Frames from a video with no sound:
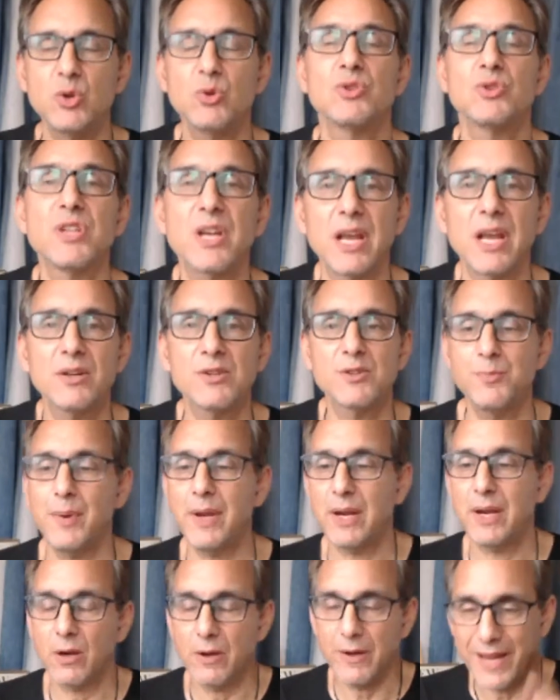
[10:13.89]
huge scale
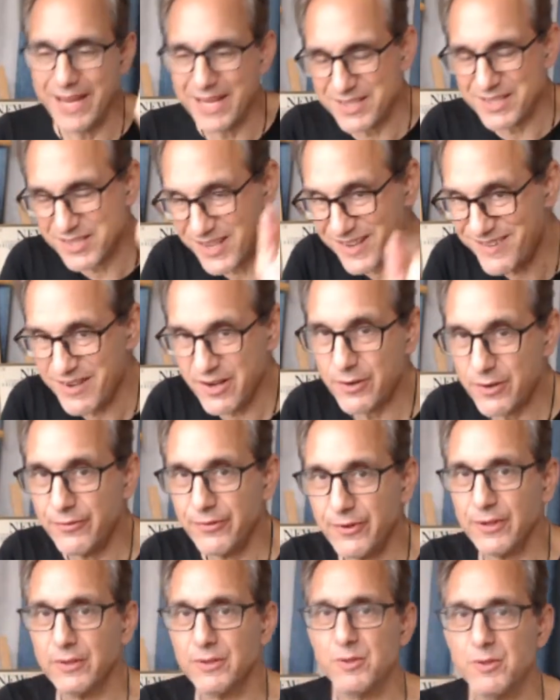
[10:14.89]
speaker. It's a near
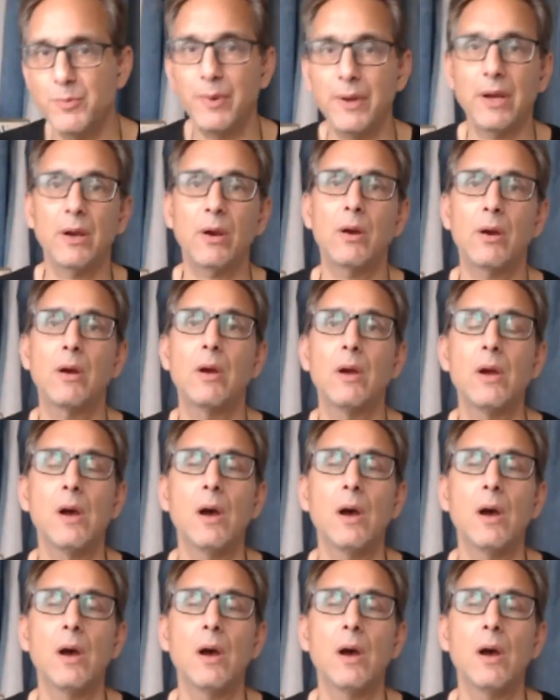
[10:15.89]
field speaker.